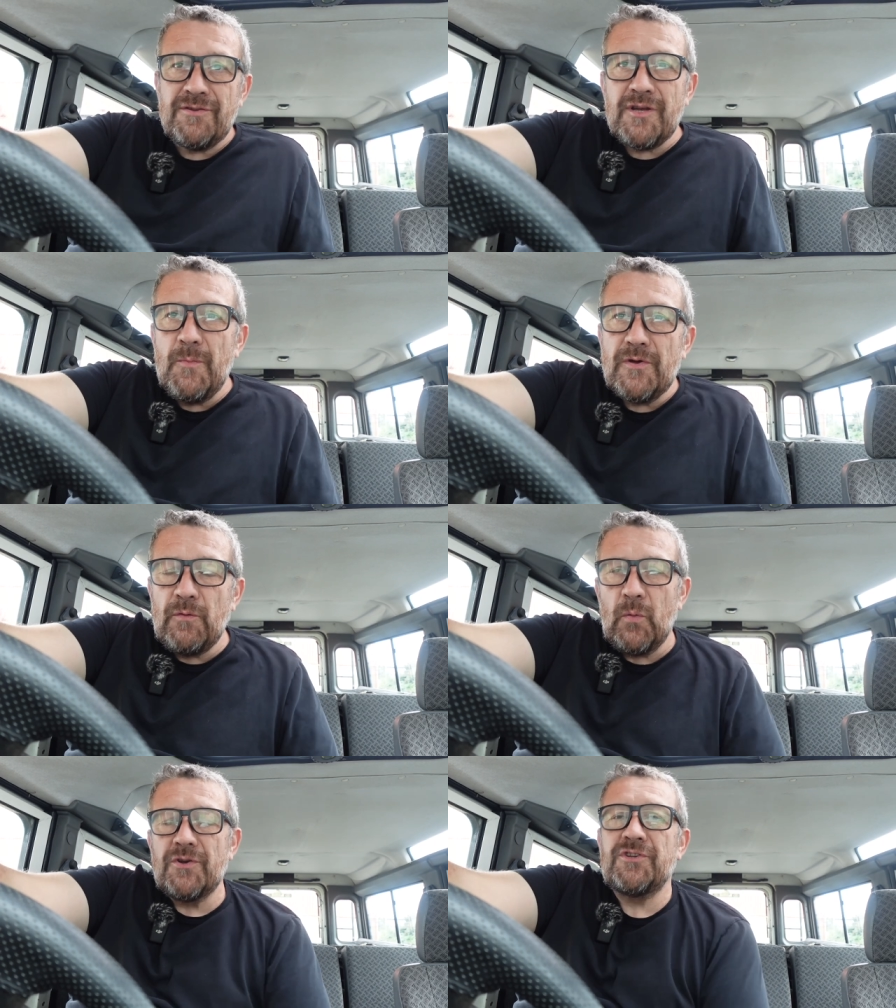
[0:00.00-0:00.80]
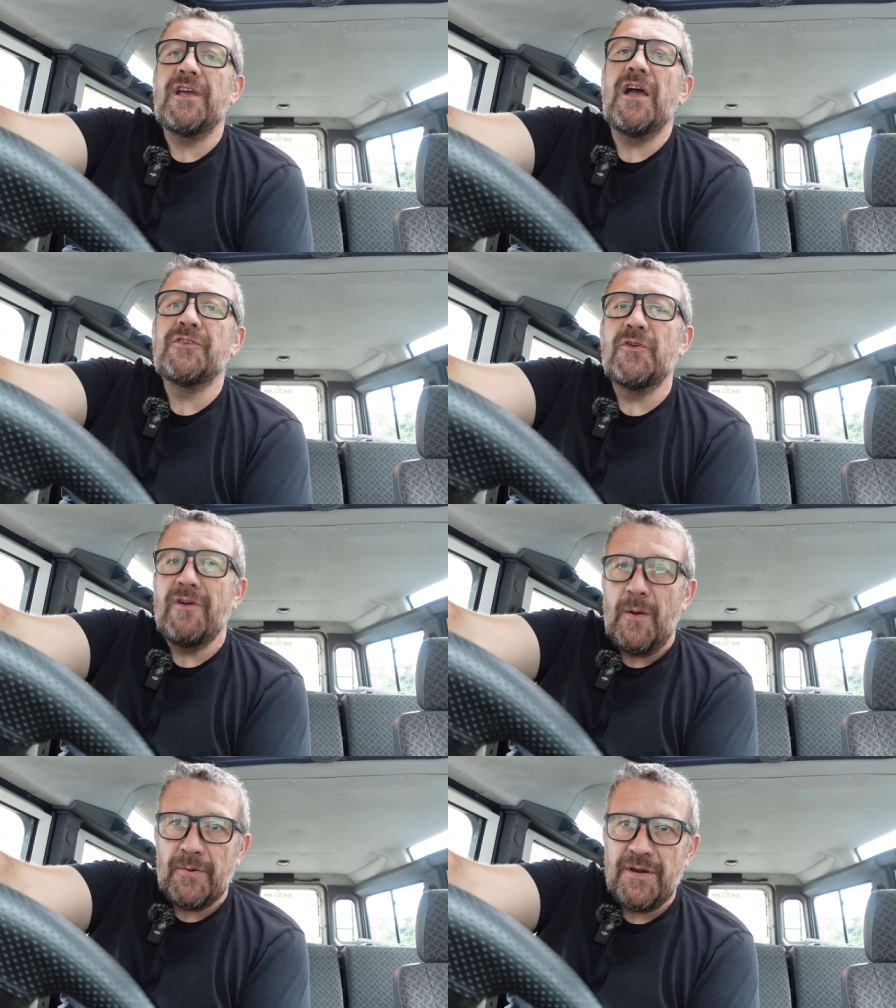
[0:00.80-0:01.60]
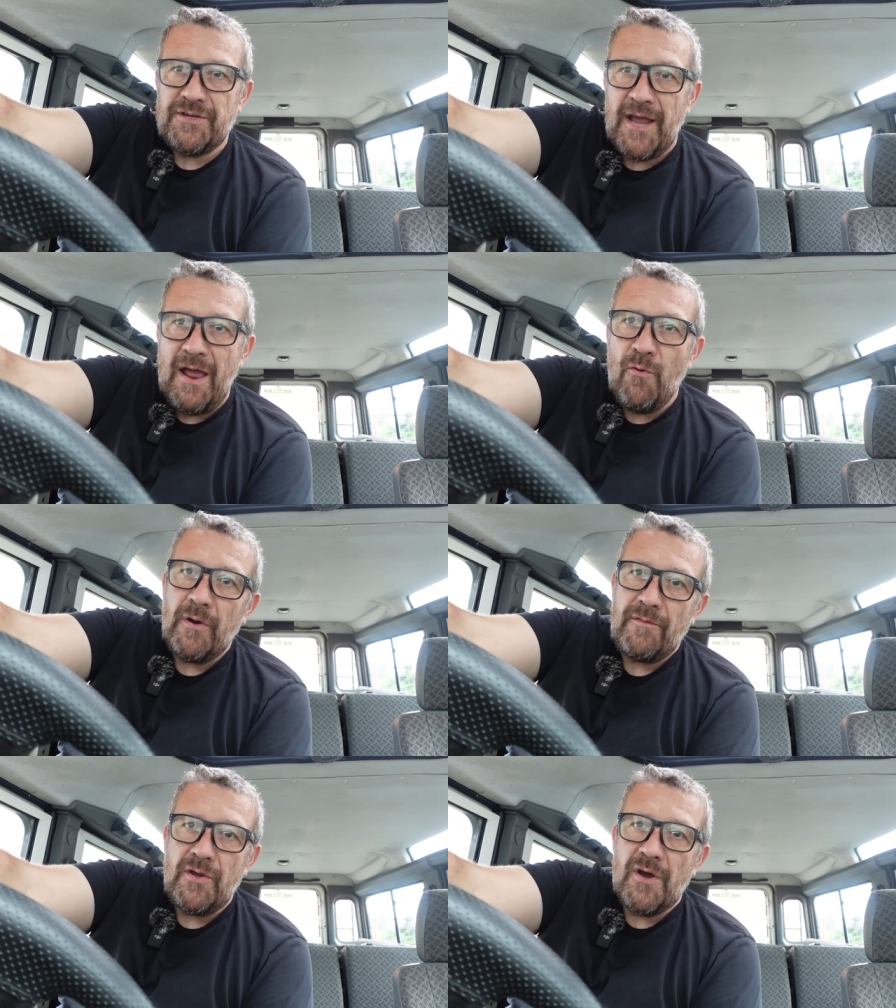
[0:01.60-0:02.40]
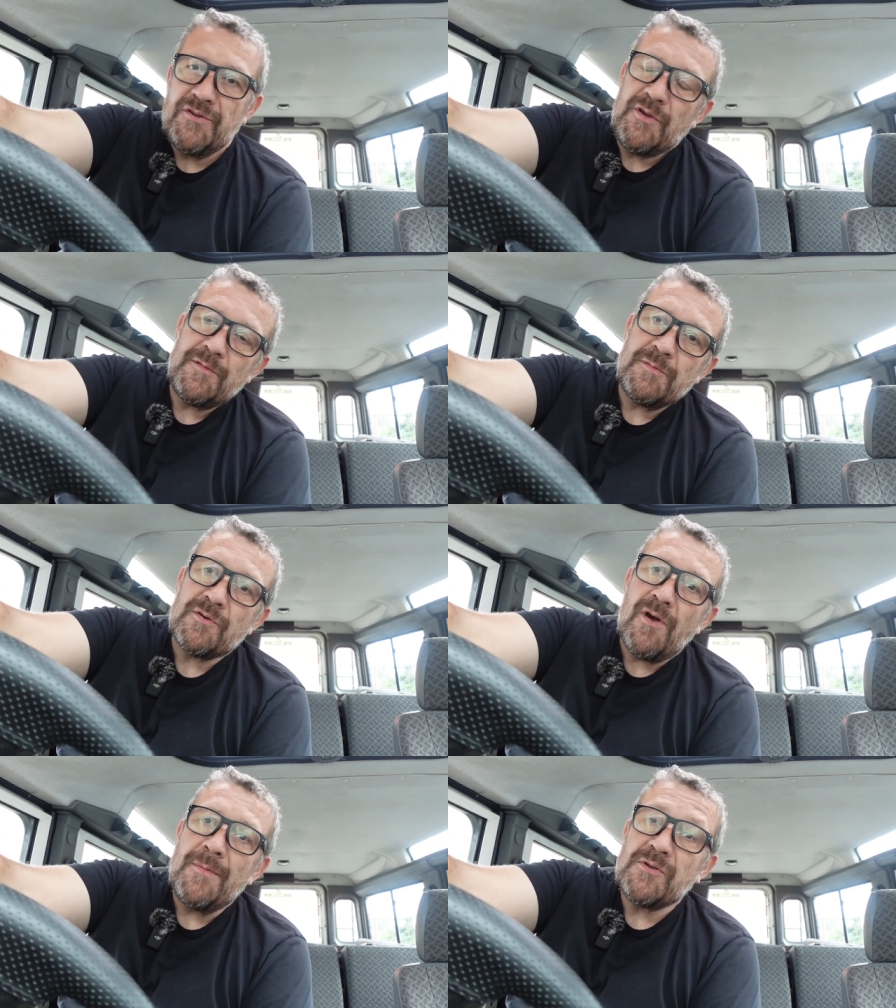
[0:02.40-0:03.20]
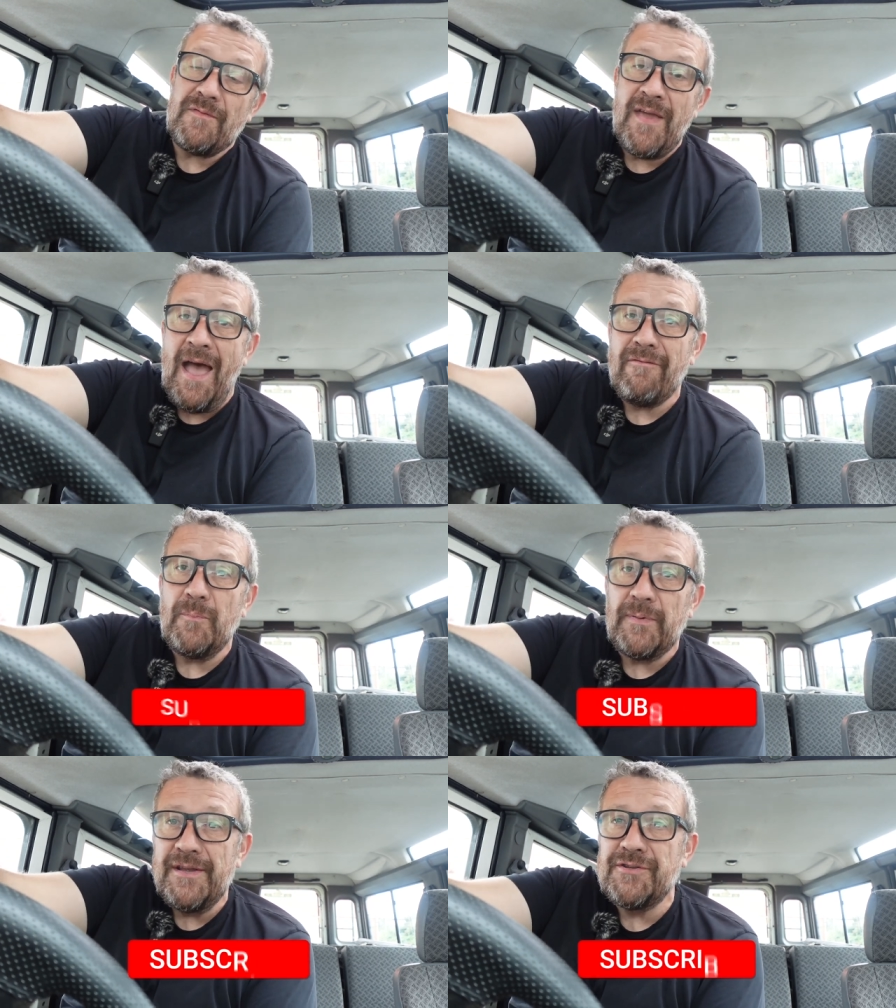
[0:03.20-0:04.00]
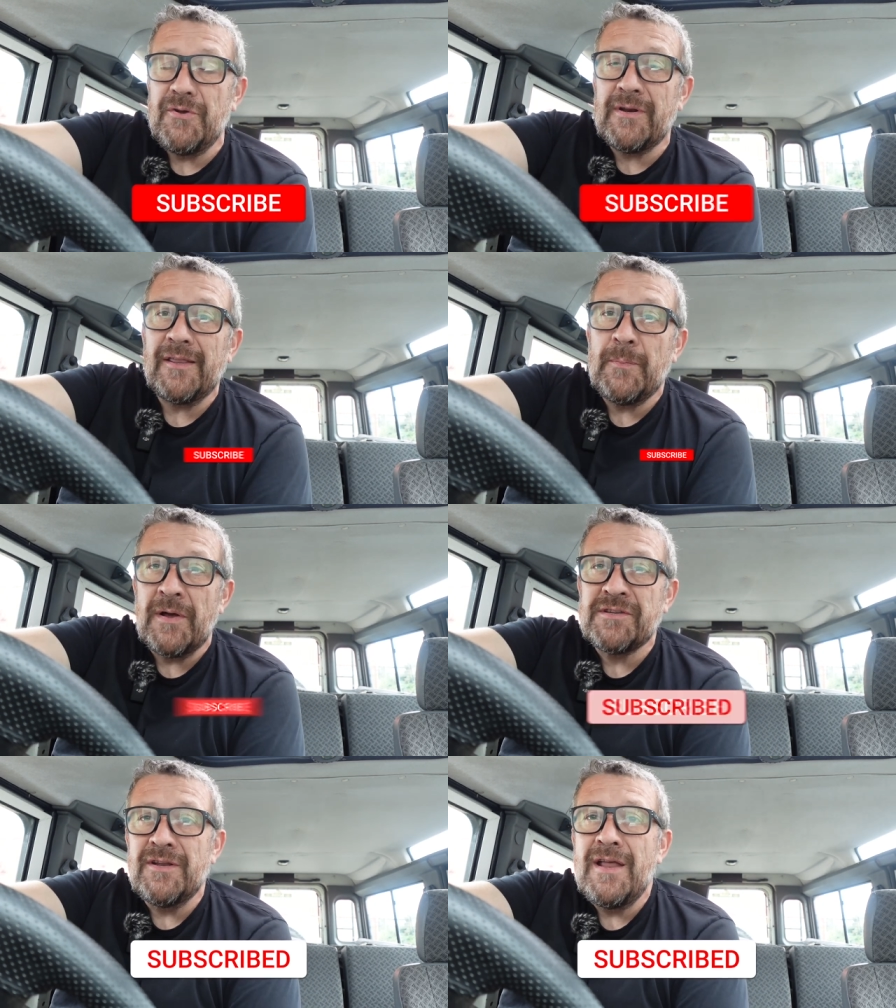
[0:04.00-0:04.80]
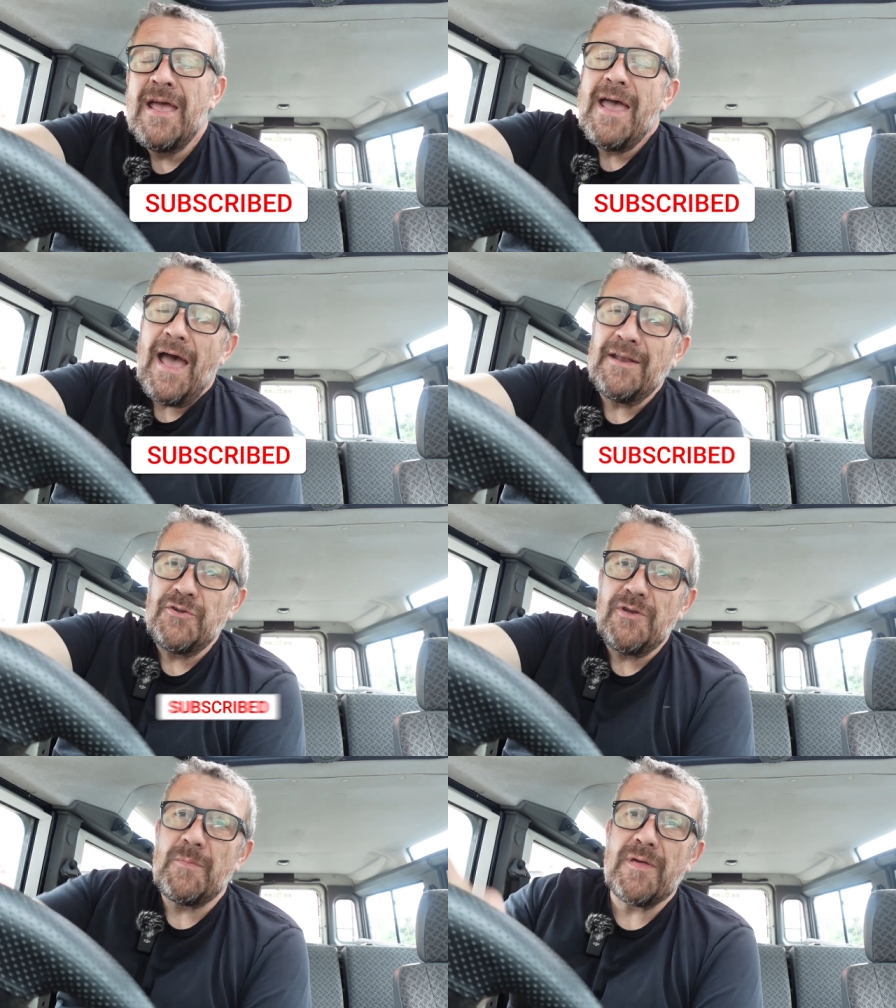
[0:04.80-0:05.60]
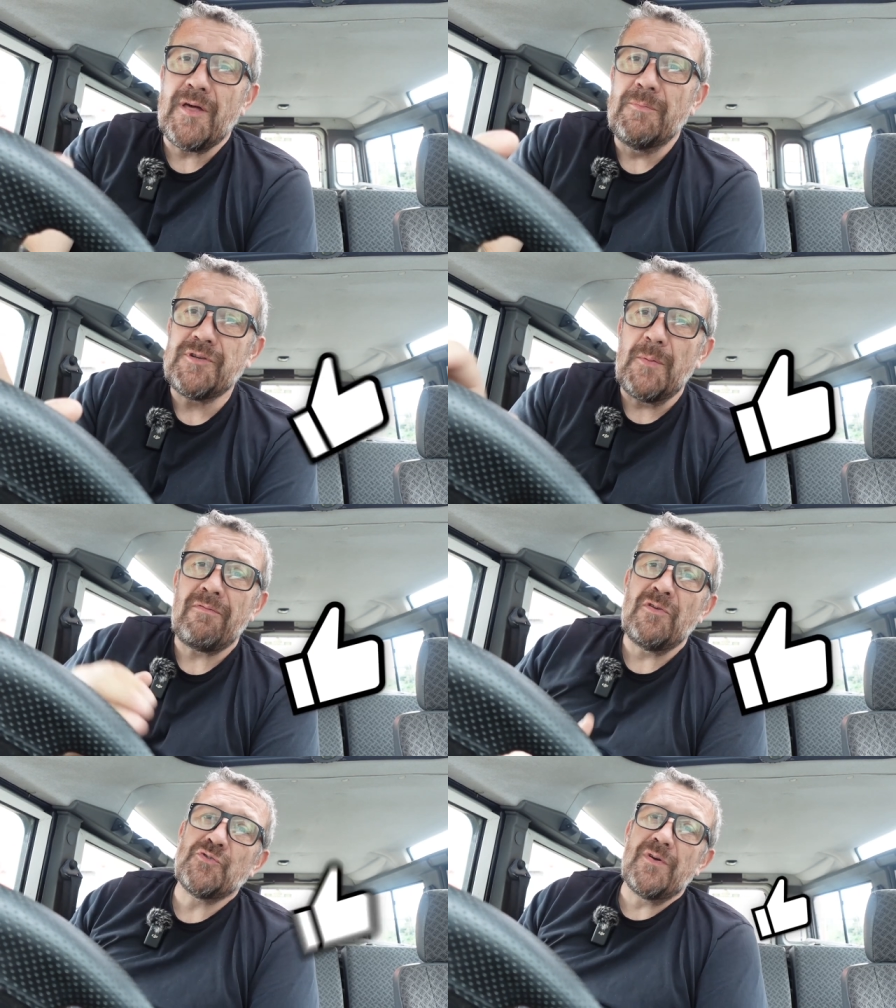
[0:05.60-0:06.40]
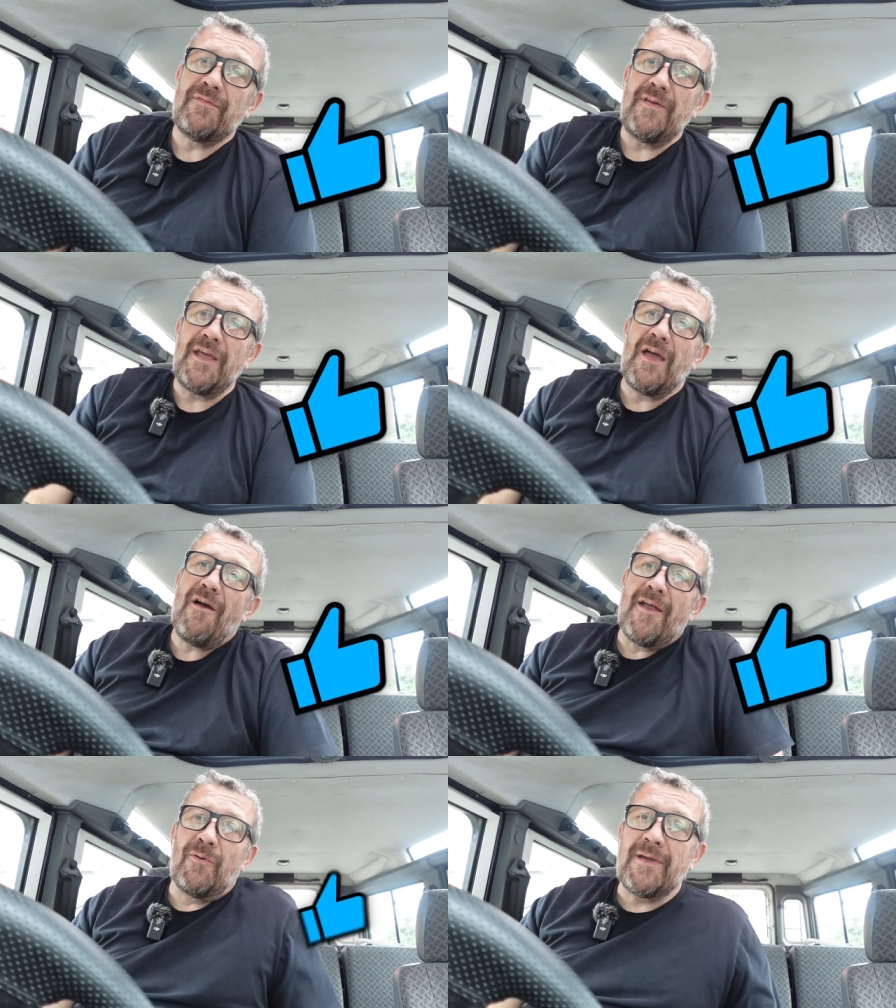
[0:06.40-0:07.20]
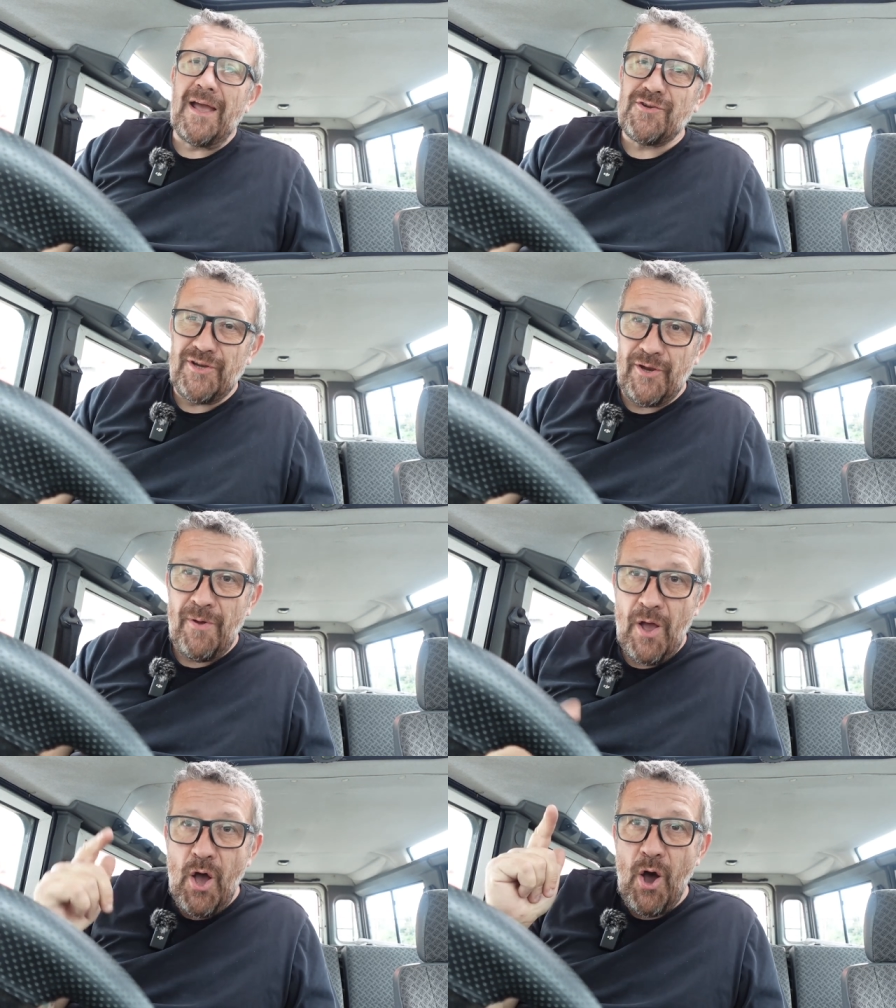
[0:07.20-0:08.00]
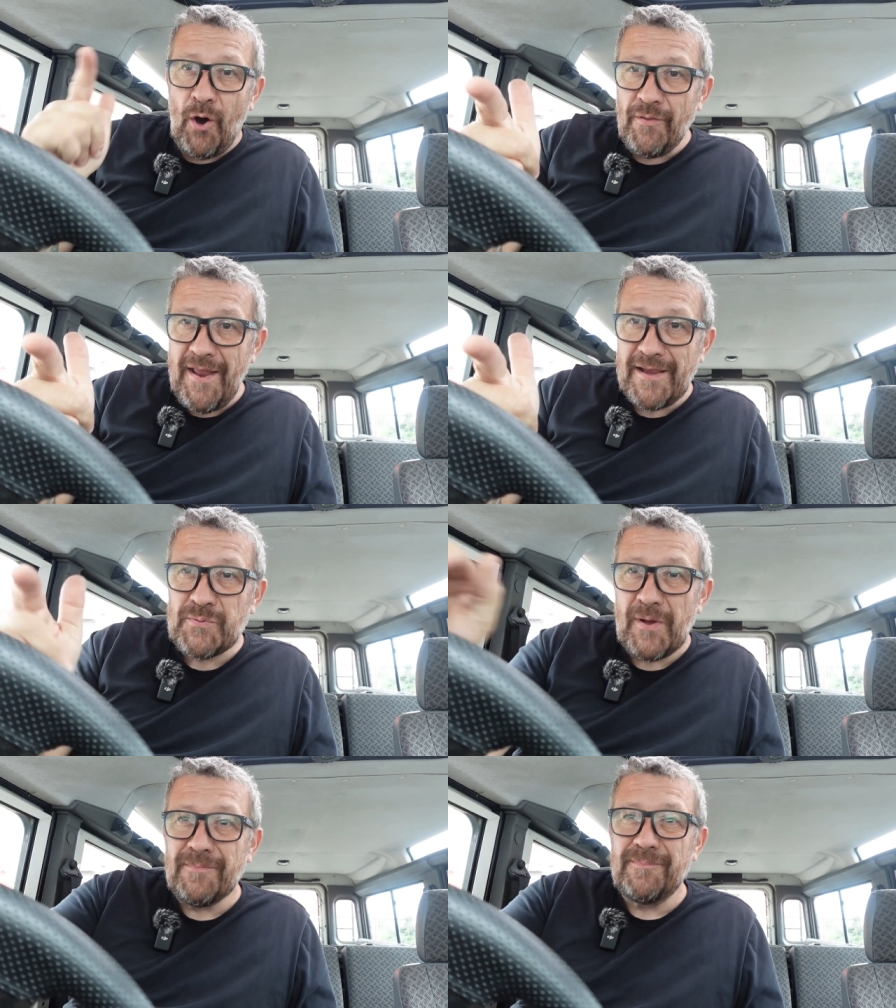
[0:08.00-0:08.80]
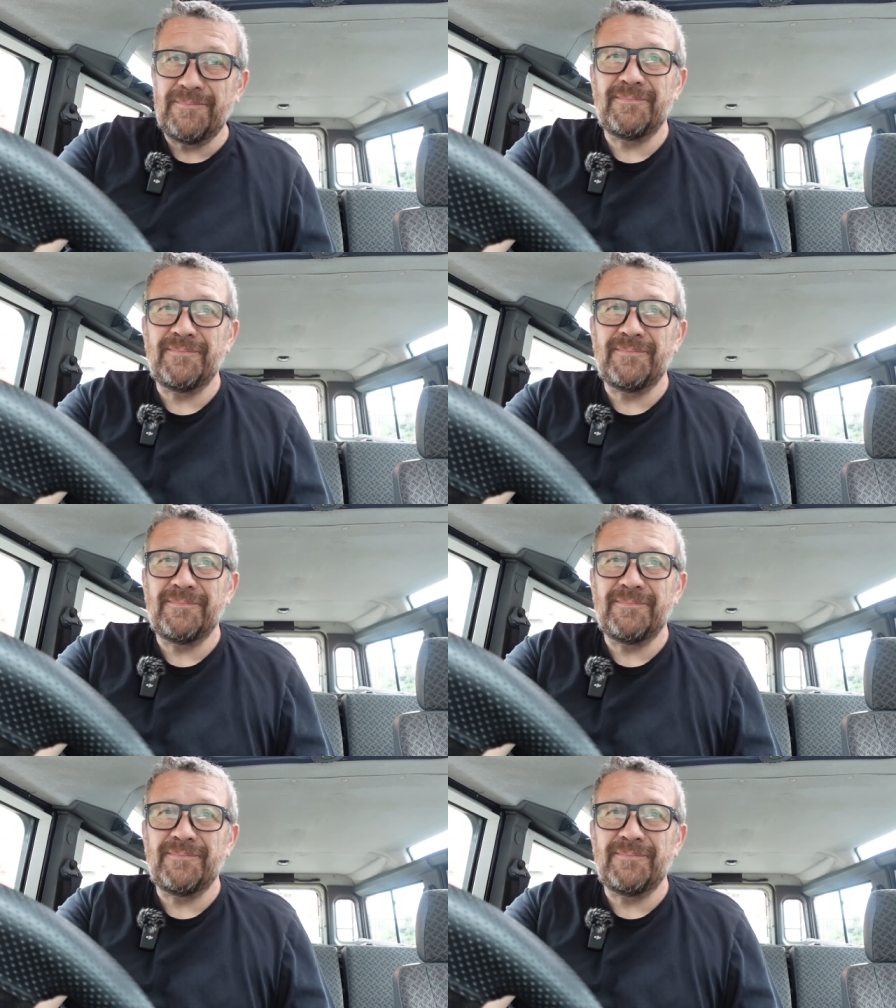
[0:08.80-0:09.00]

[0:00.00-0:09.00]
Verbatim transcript: you so much for watching. I do really appreciate all of you guys who have subscribed. So if you haven't, please do click the button and do give me a thumbs up if you enjoy the video and I'll catch you on the next one.